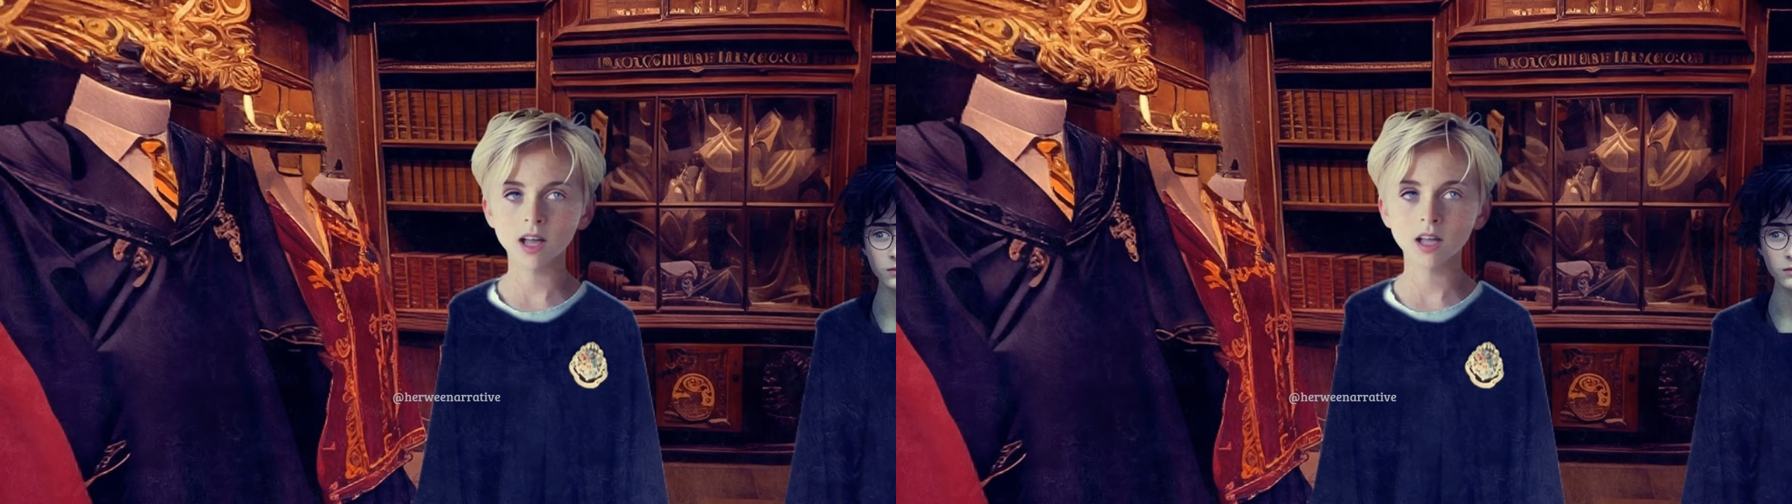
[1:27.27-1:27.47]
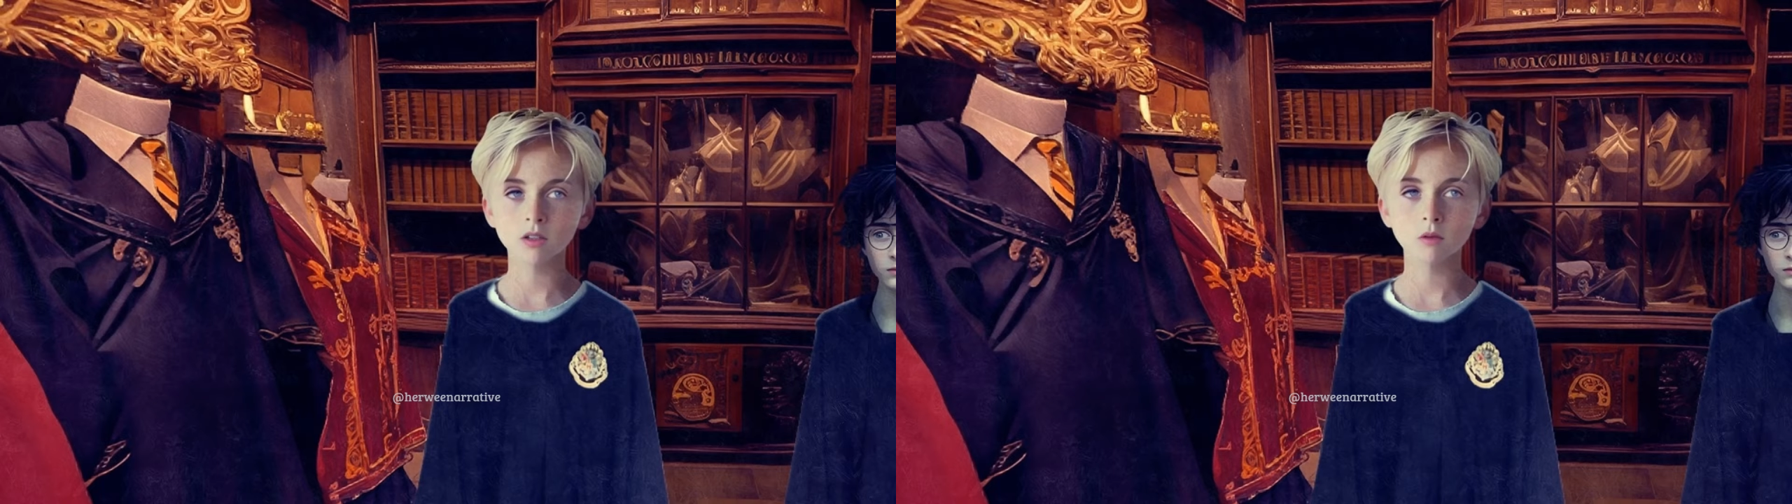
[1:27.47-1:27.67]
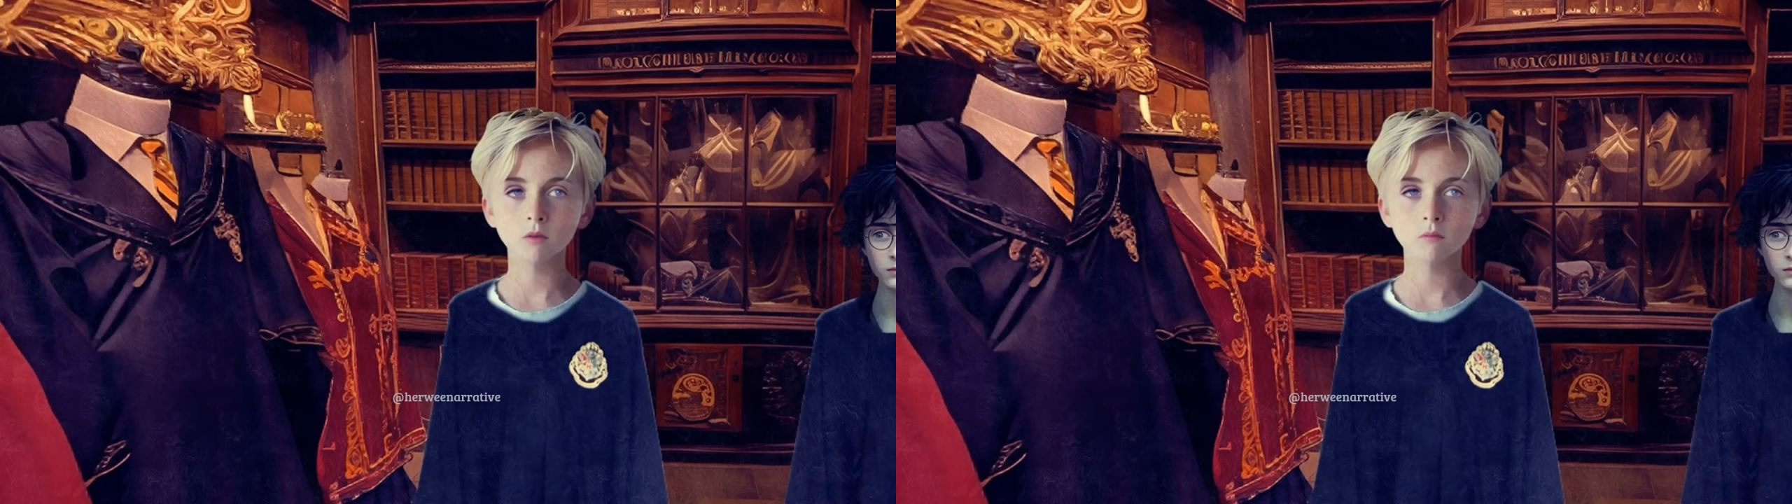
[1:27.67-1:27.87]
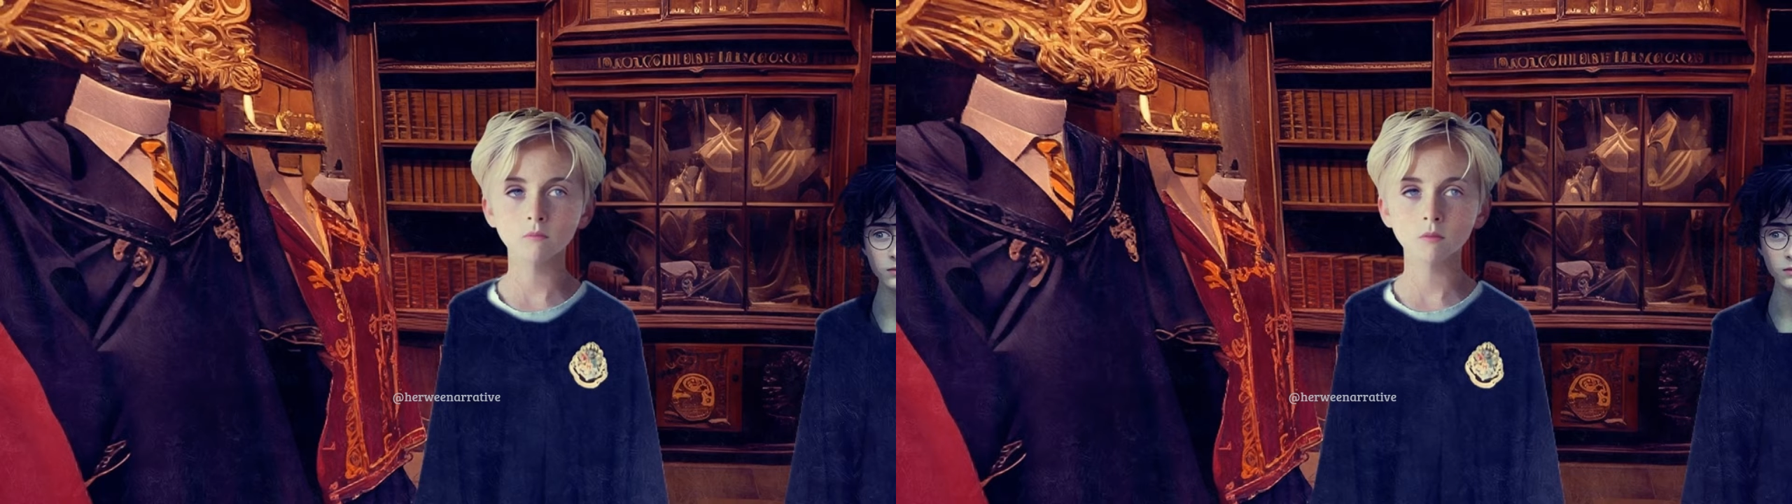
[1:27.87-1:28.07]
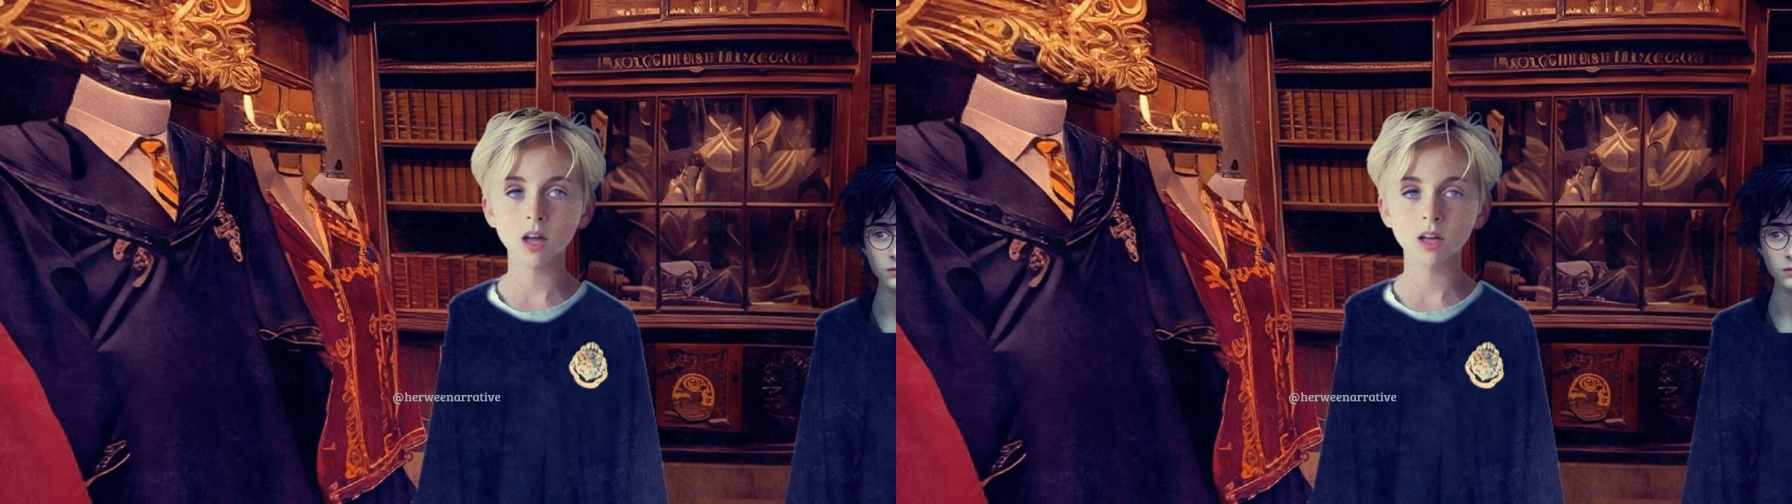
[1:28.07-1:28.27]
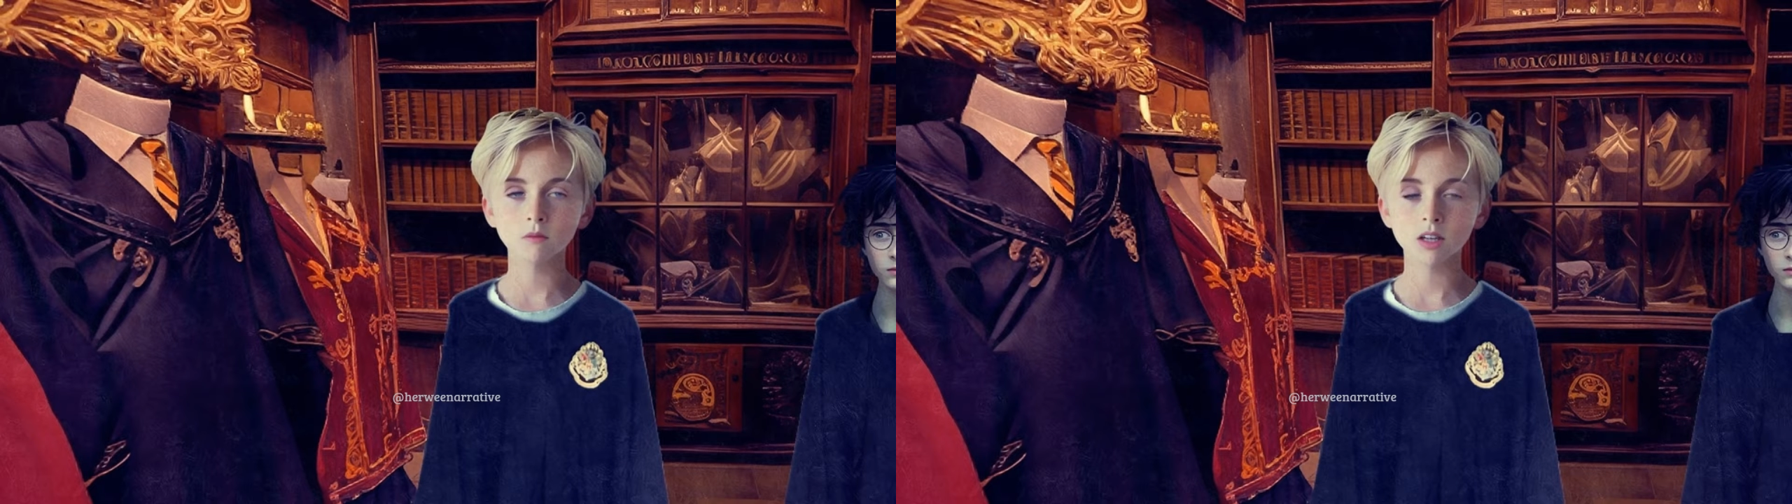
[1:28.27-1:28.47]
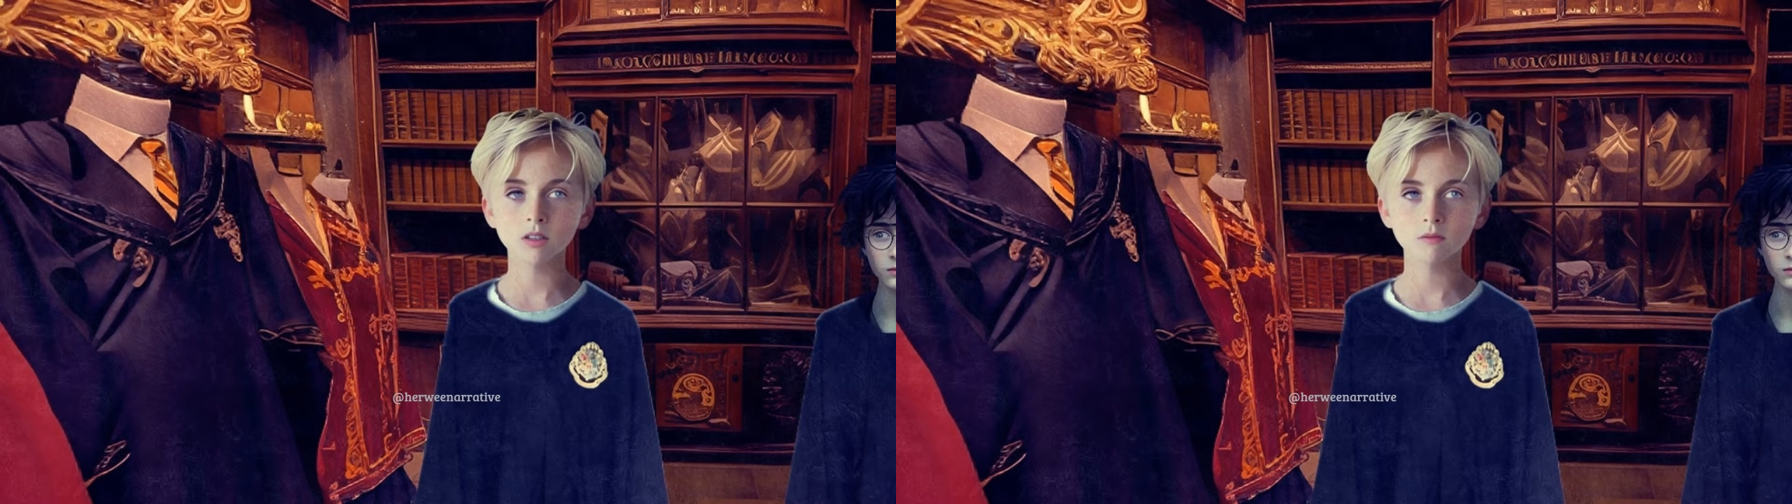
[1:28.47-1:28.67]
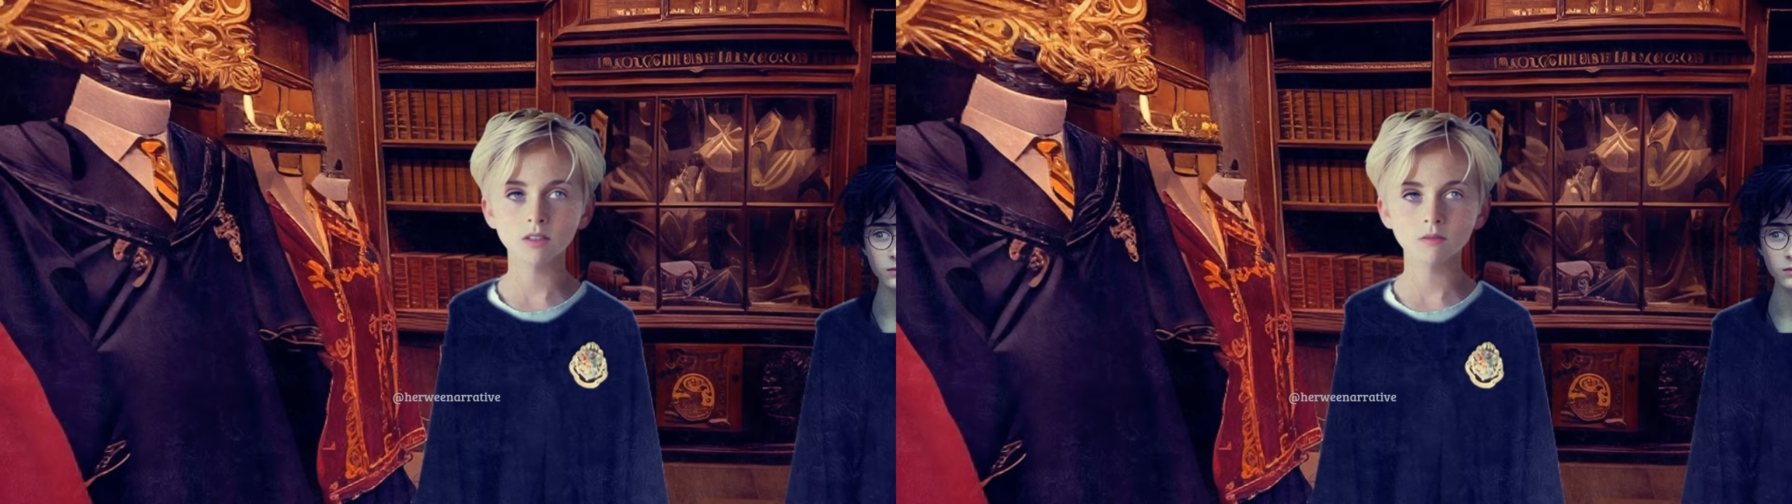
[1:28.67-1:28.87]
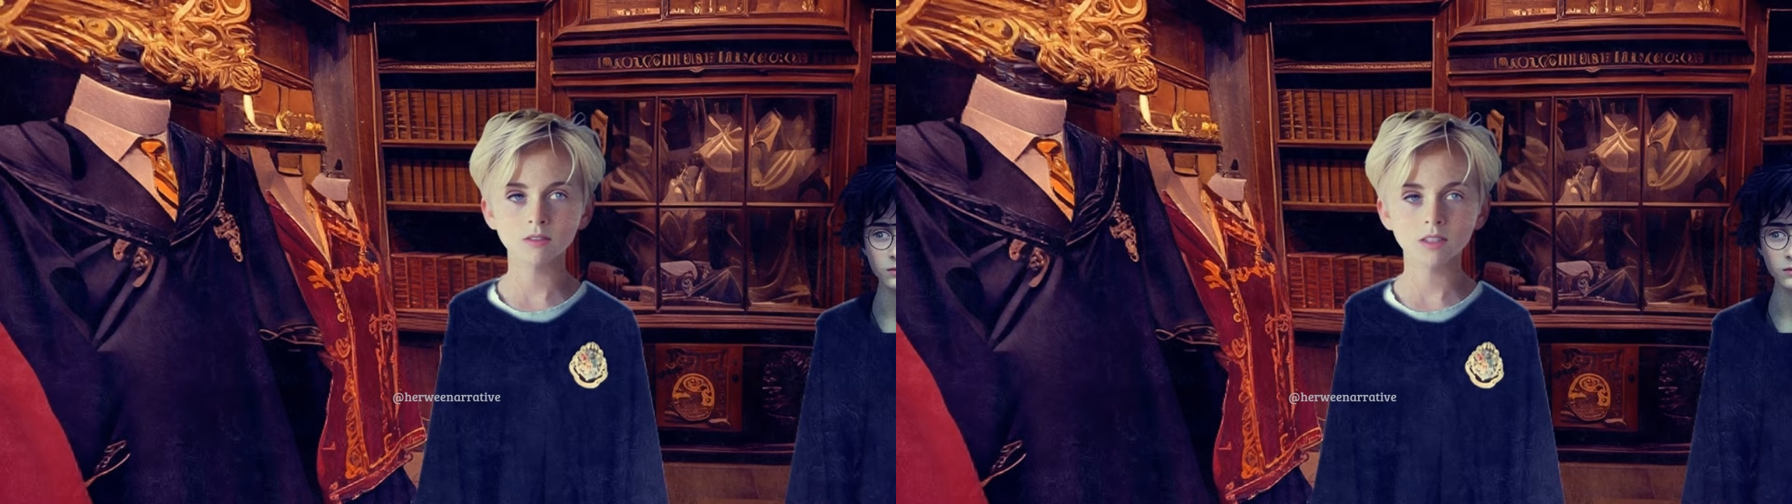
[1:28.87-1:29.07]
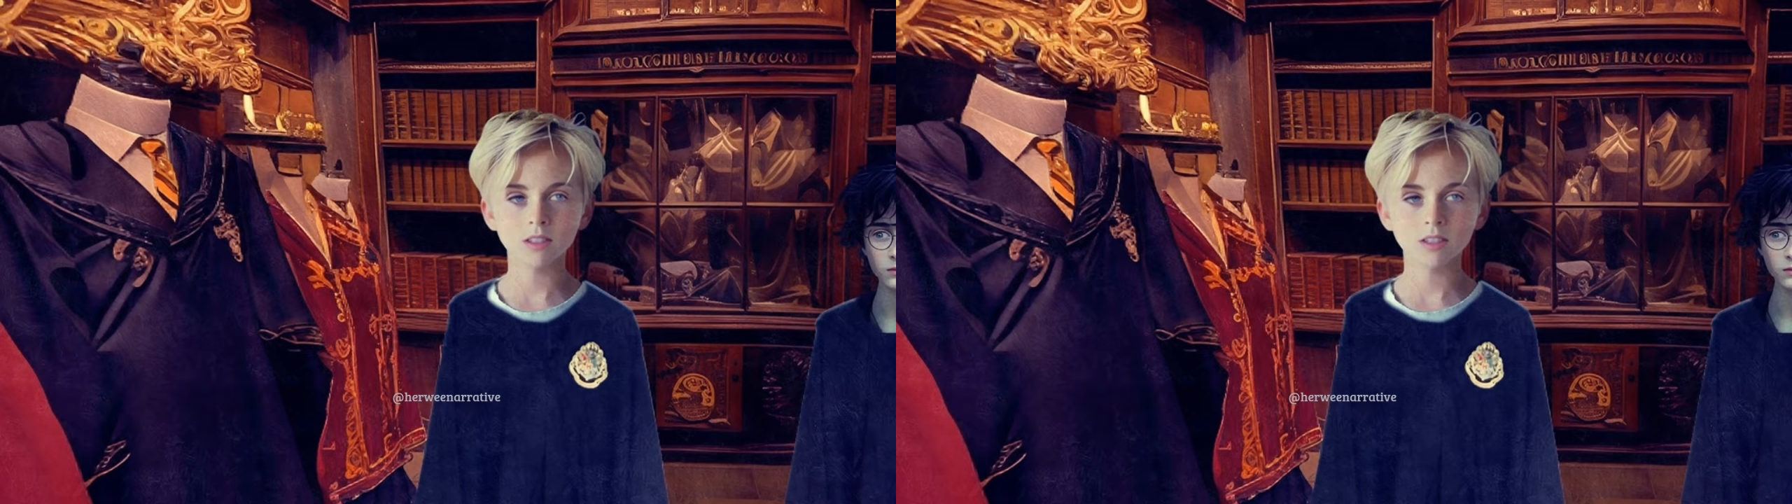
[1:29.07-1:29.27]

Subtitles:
Oh, I've heard of him.